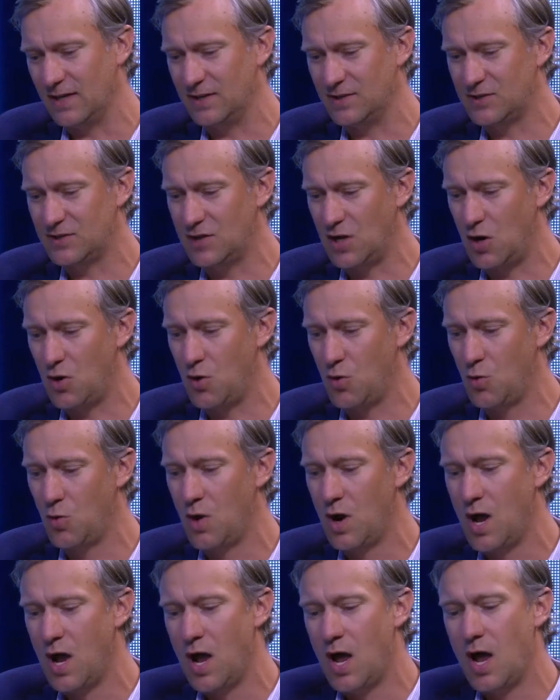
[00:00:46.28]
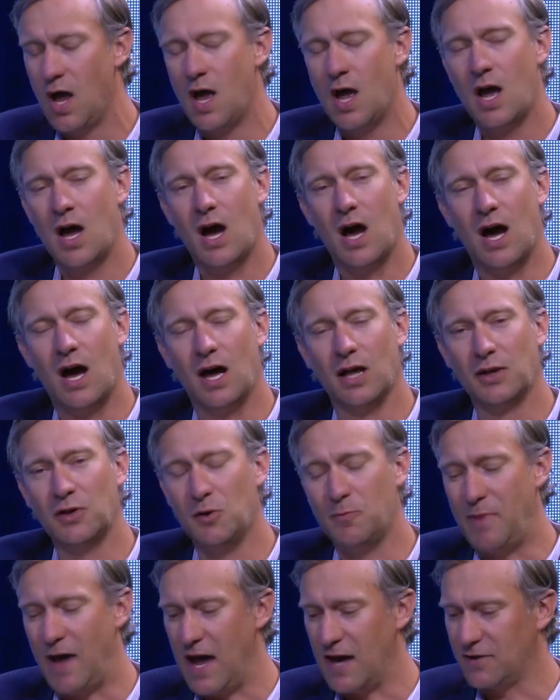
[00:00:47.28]
So a
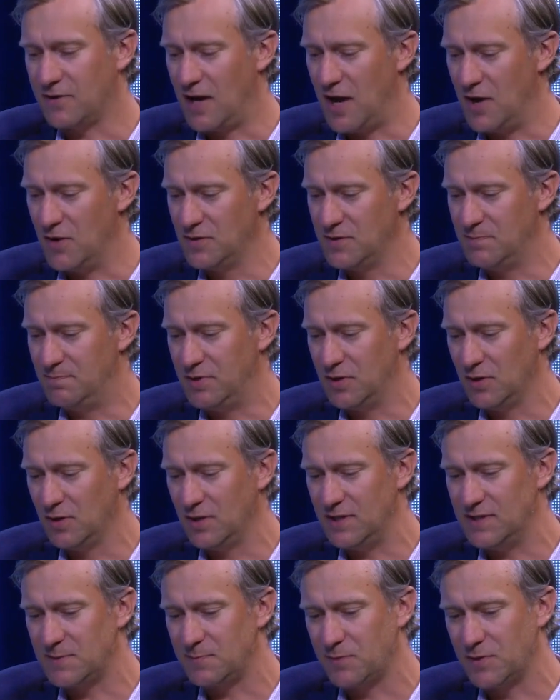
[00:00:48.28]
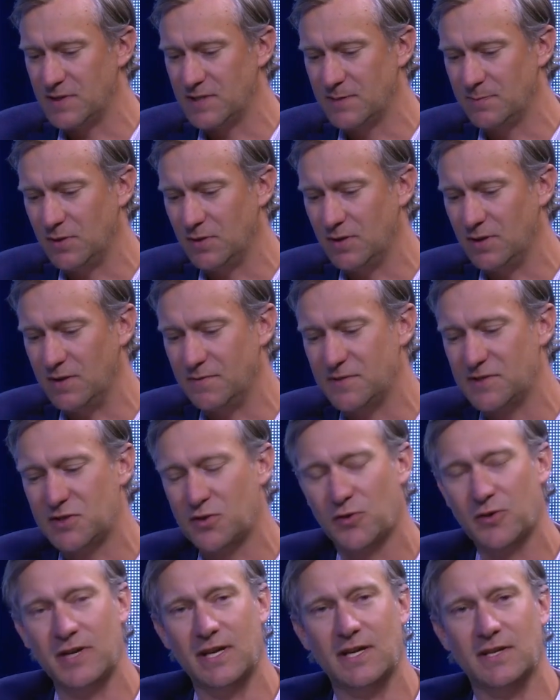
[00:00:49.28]
little background, Bill is principal of
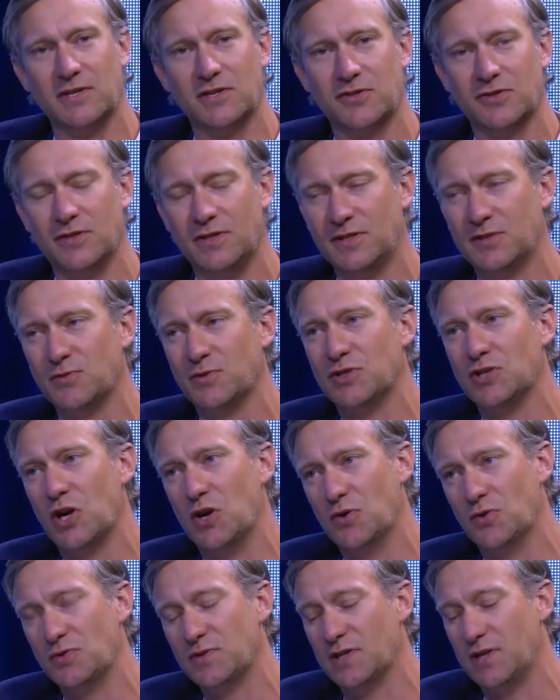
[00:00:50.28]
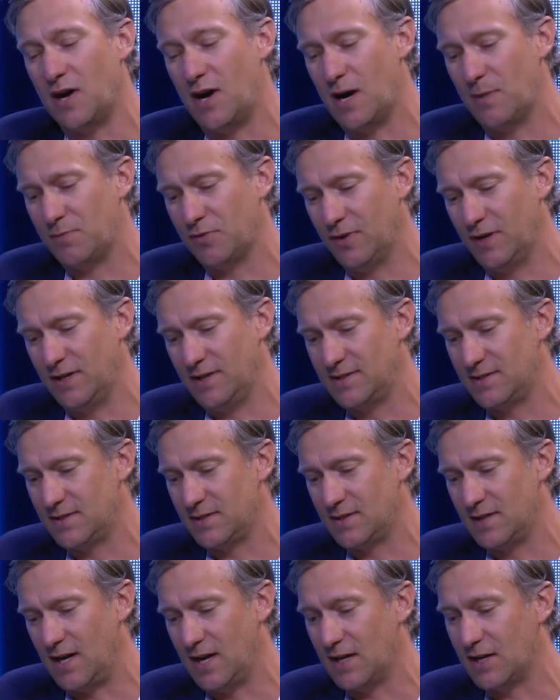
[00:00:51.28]
Storrey Industries, which owns and
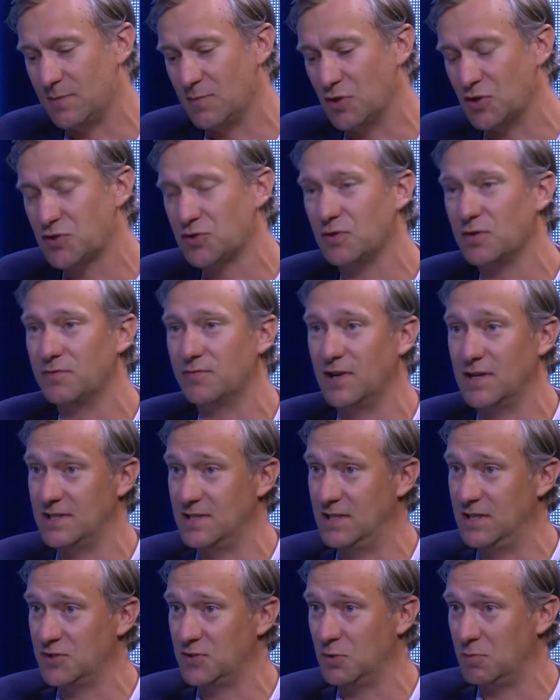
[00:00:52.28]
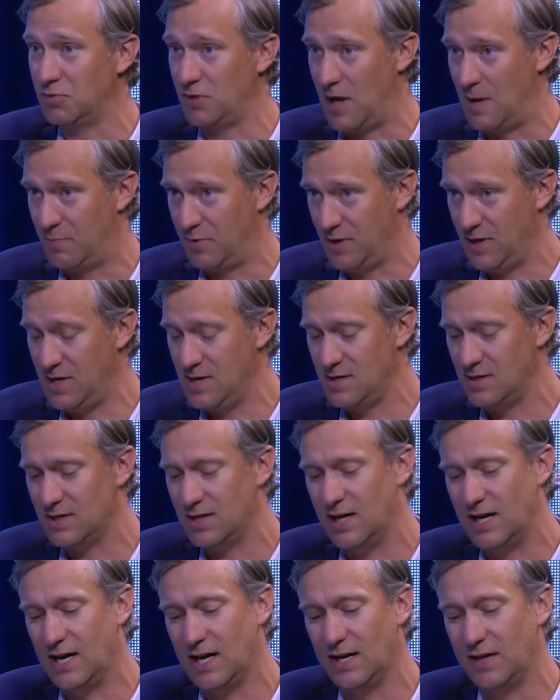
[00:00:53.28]
operates commercial and residential property
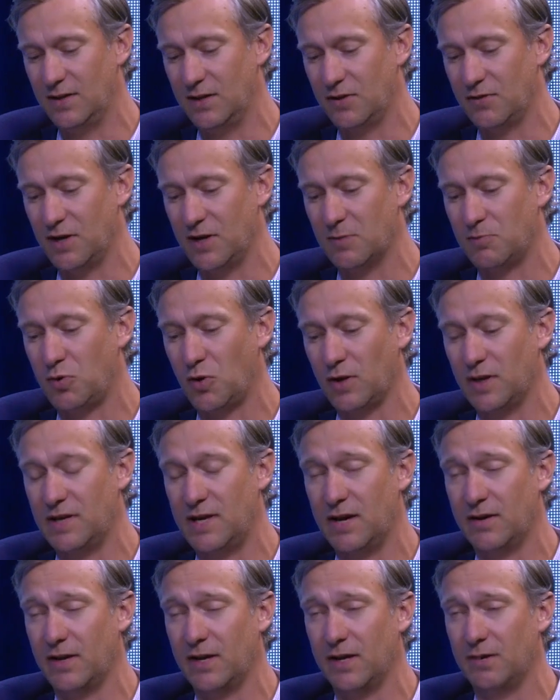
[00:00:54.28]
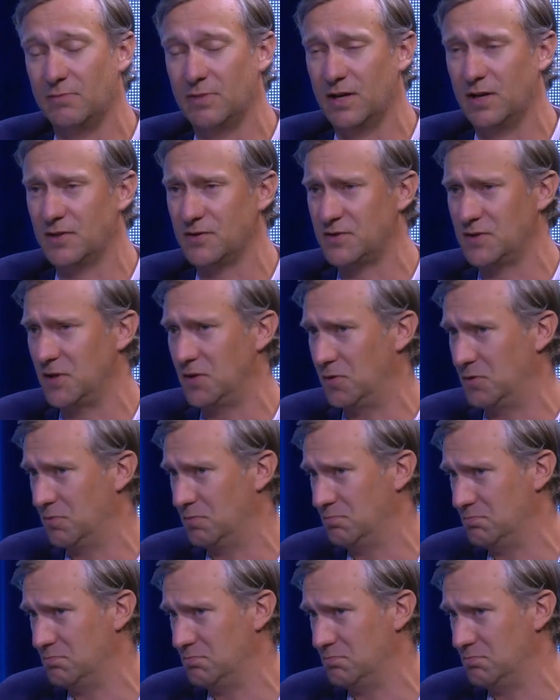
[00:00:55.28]
in the greater Portland area, but also